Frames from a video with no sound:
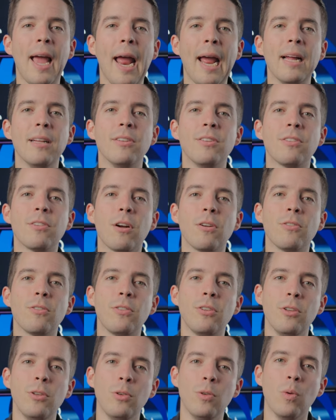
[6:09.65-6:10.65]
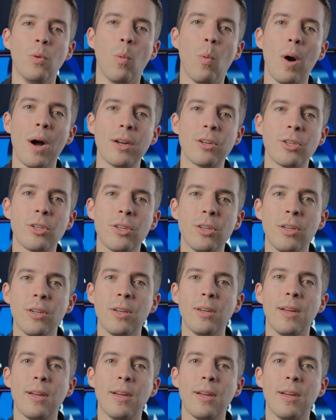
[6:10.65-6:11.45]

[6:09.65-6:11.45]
and starts to watch